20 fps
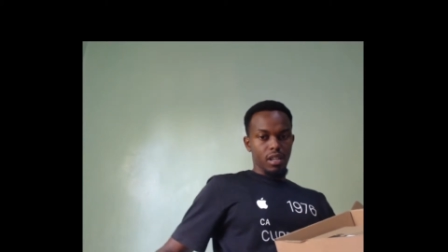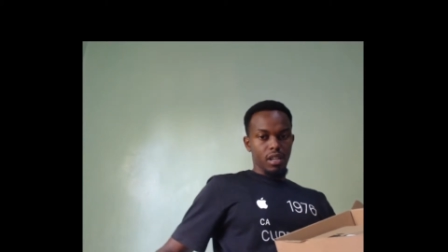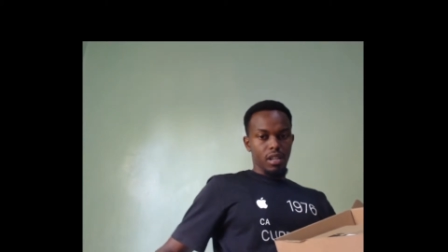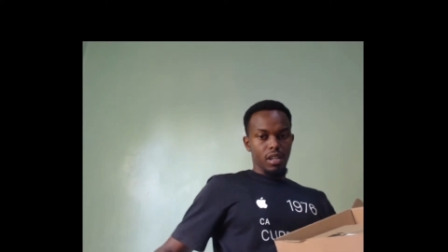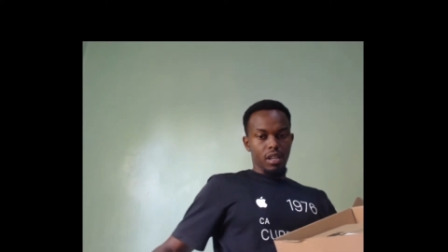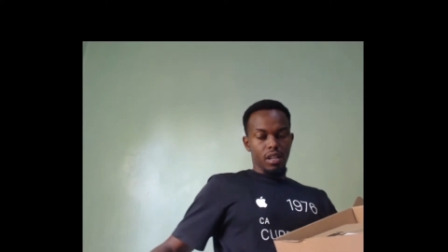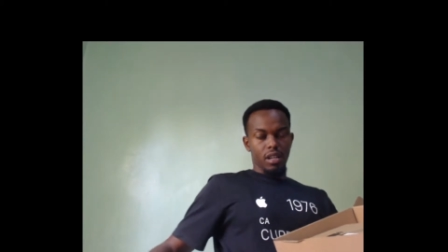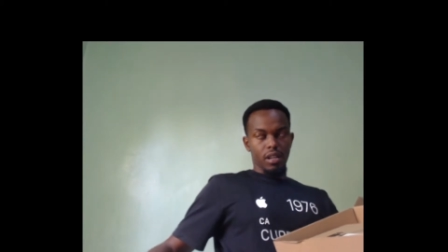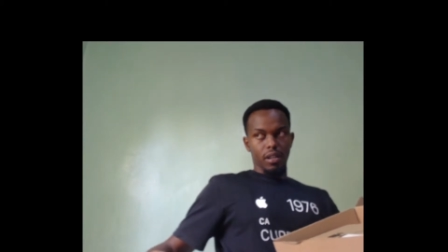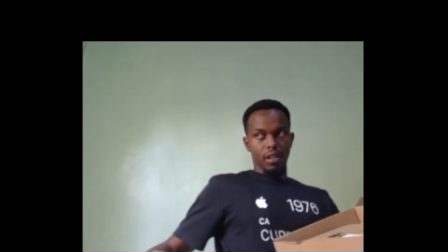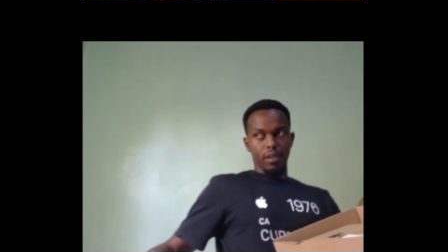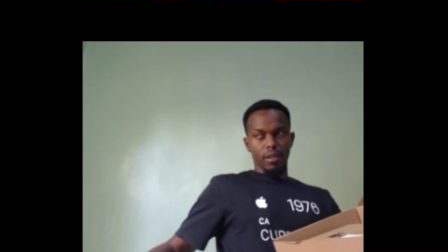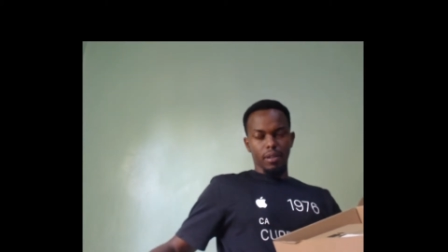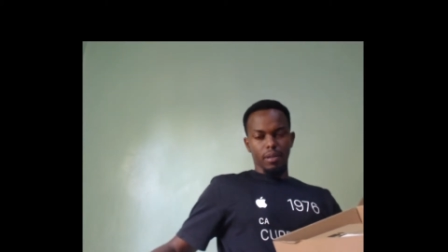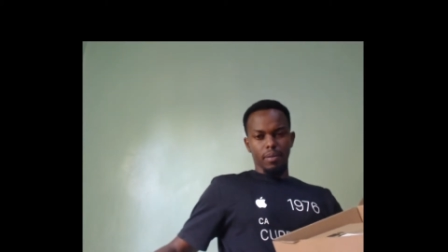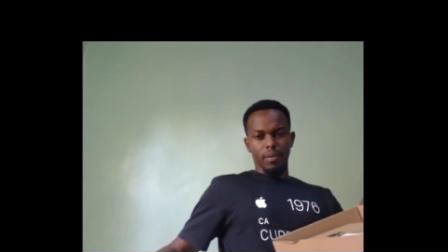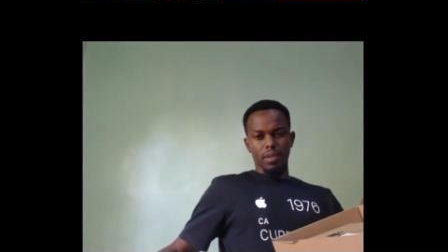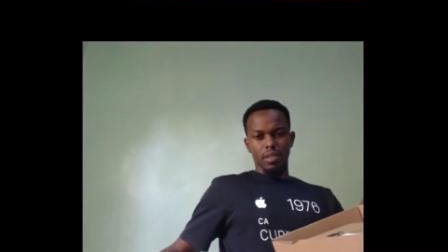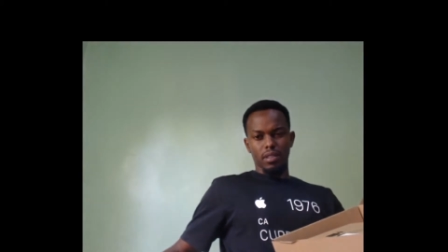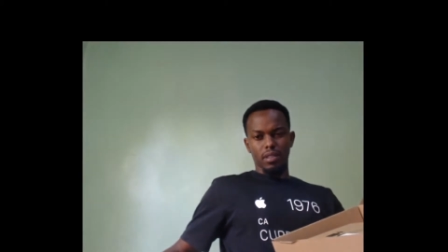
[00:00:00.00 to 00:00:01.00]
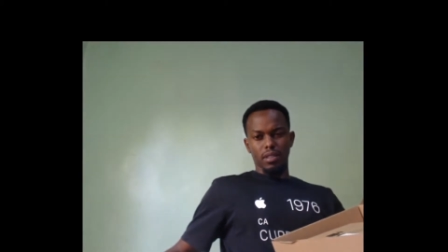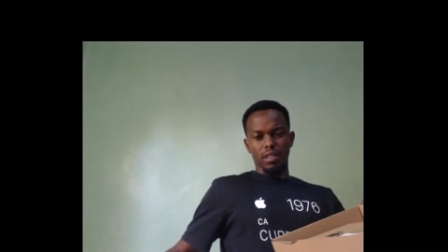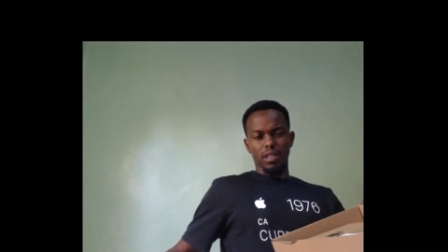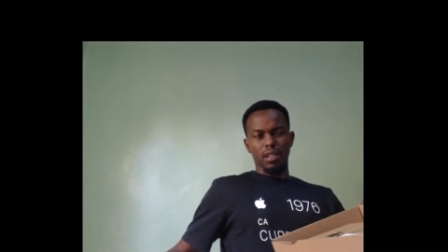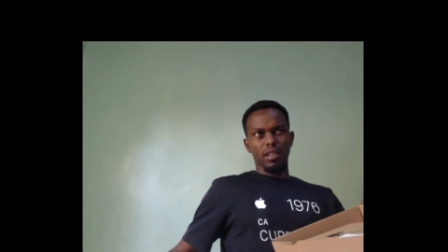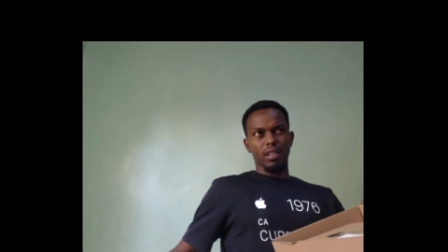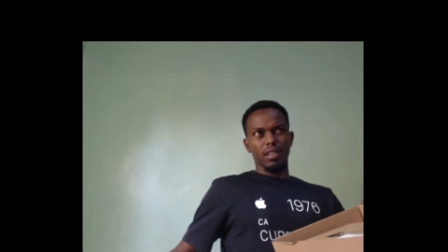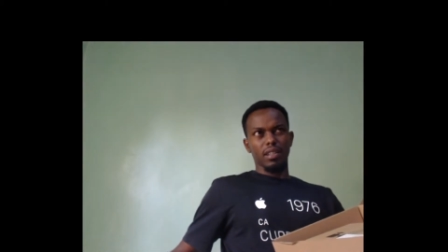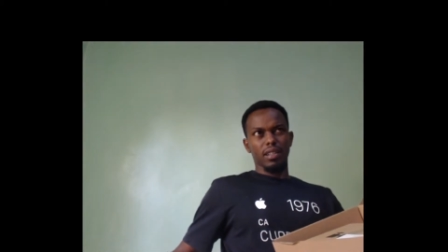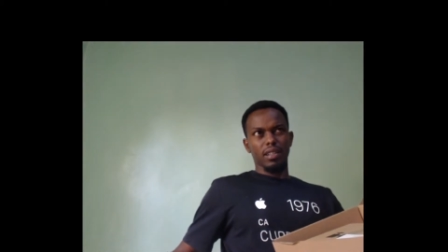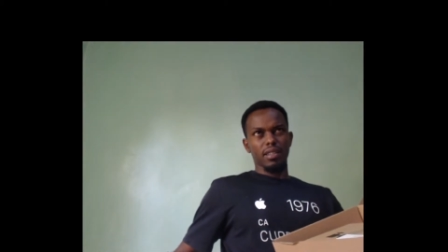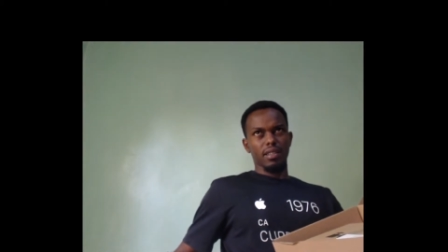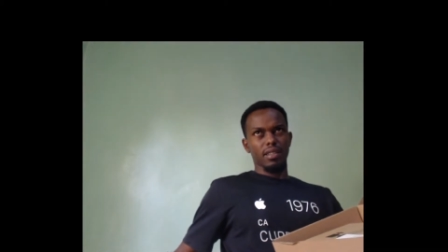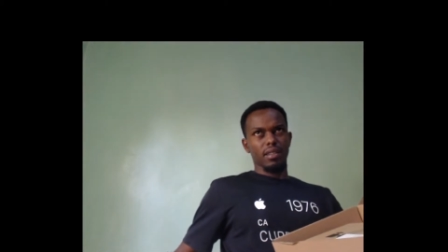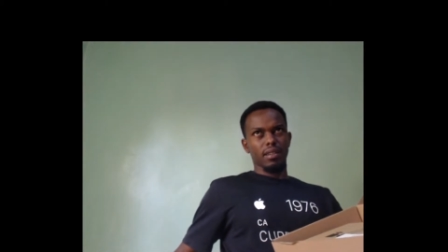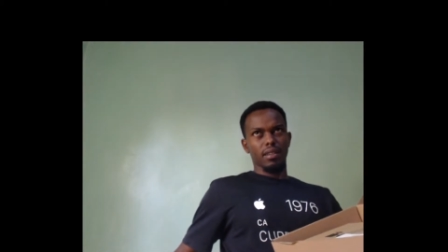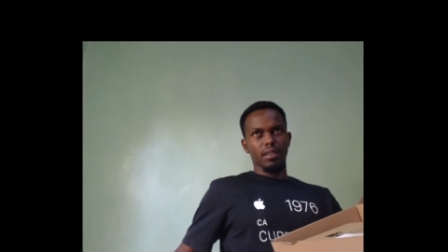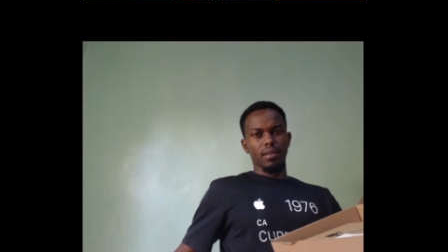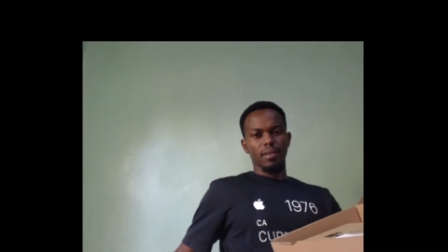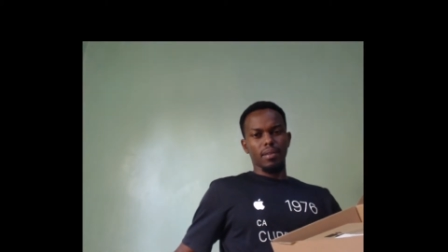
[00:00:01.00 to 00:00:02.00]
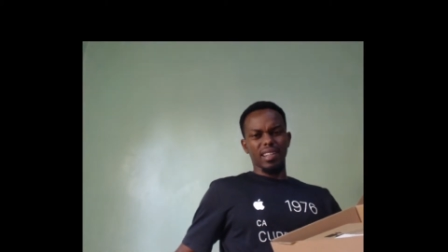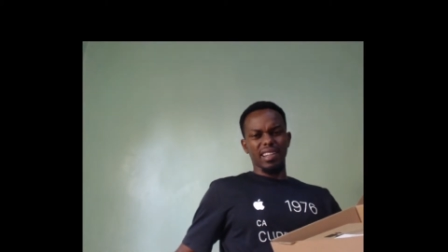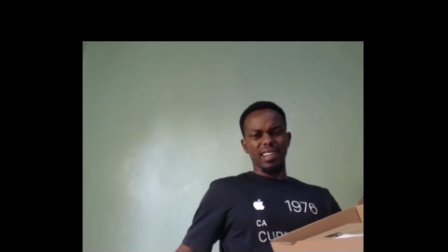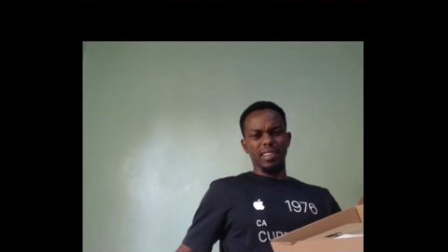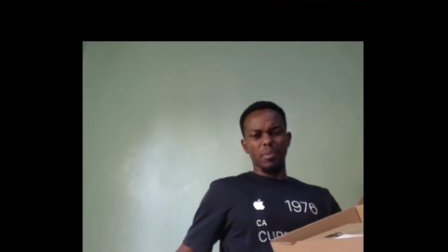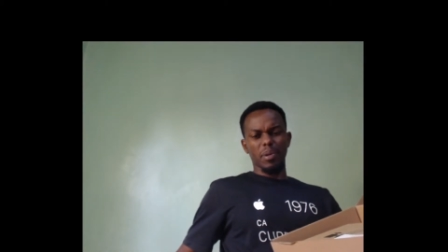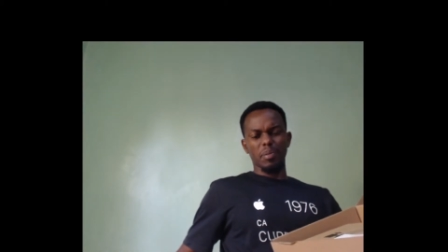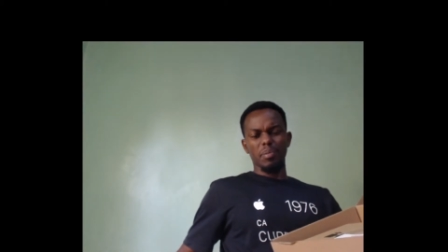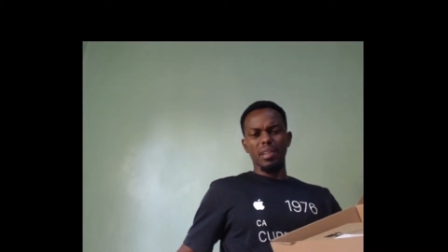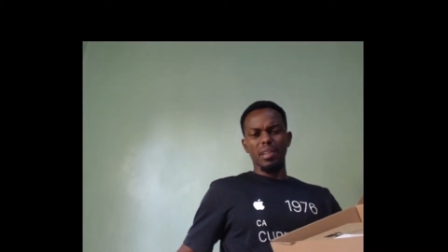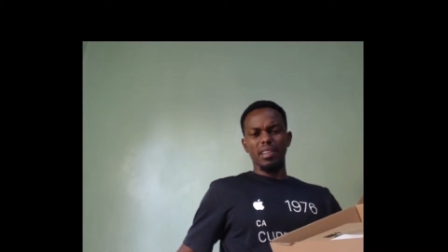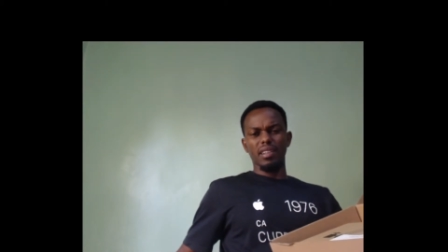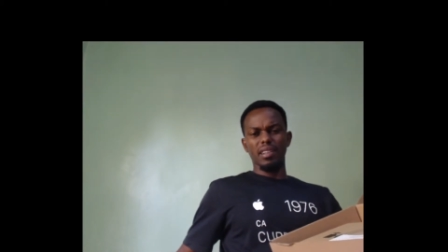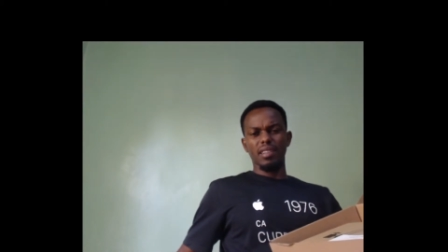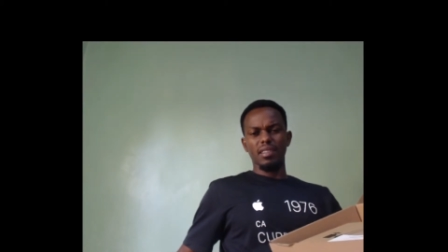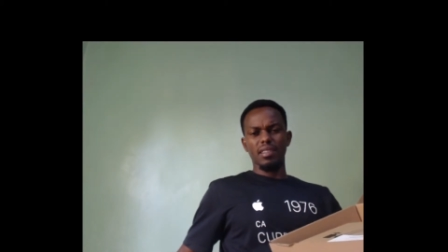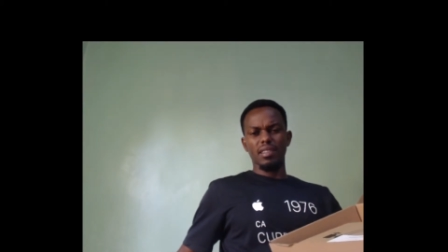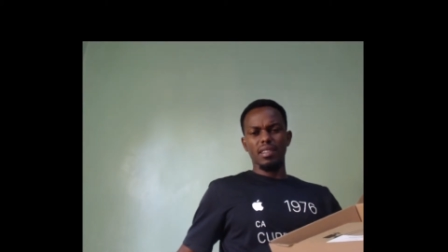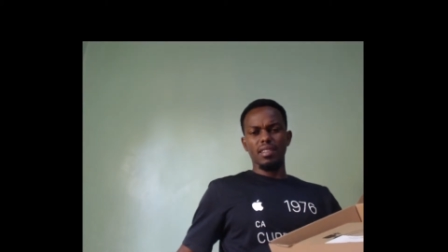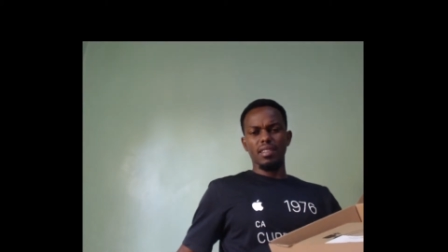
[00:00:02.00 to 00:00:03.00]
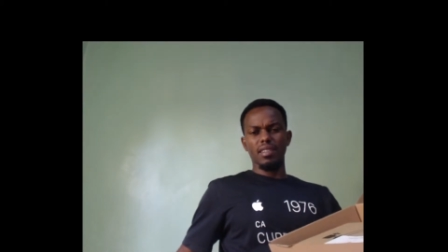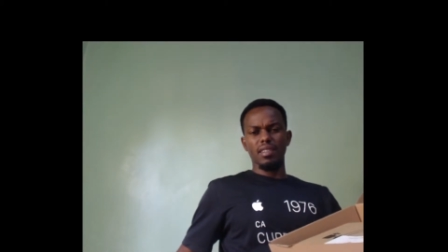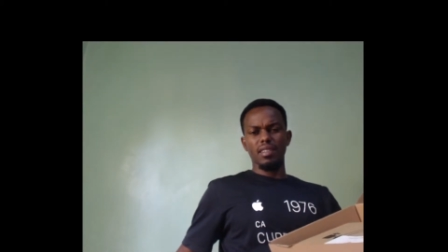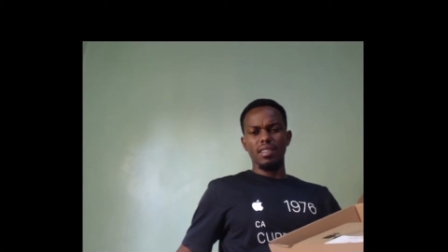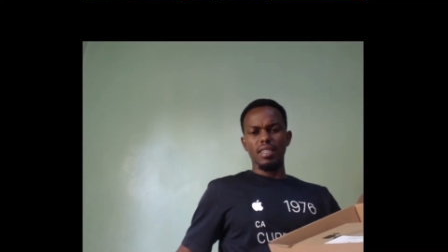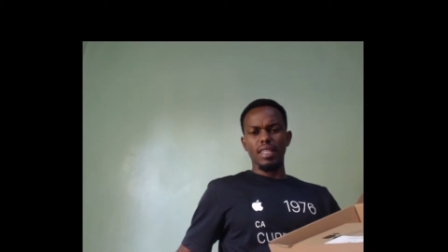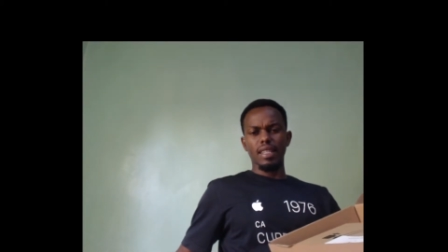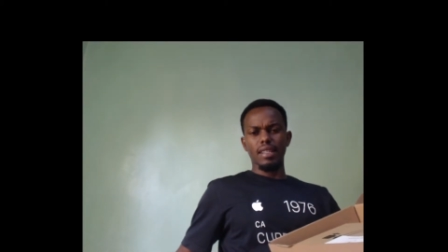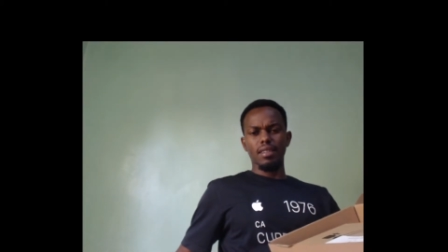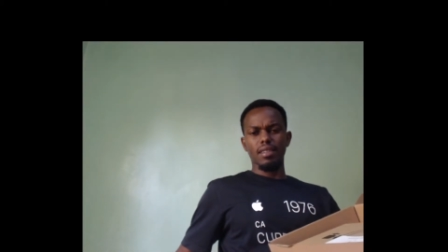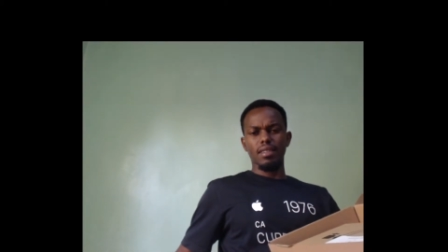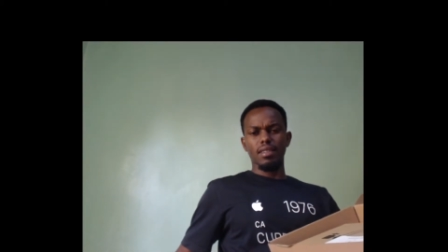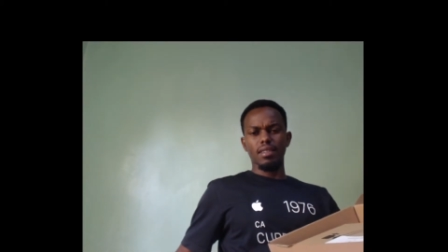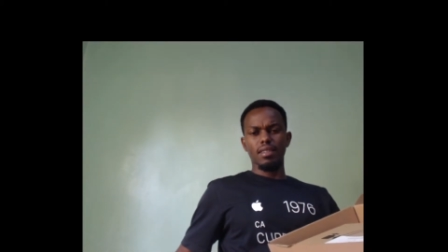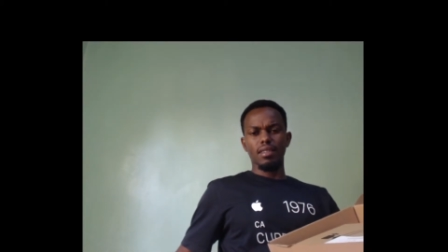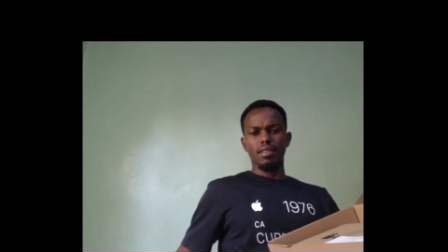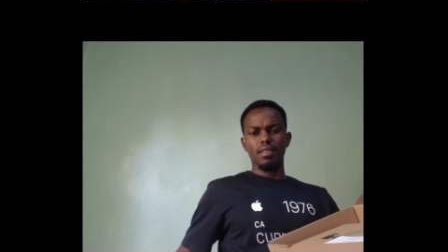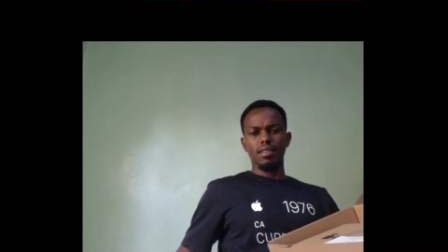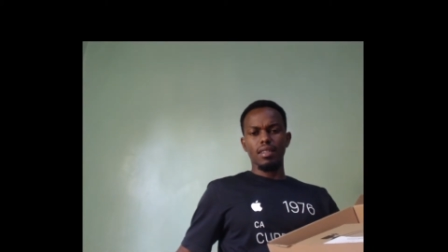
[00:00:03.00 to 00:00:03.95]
I think it has a like maybe 66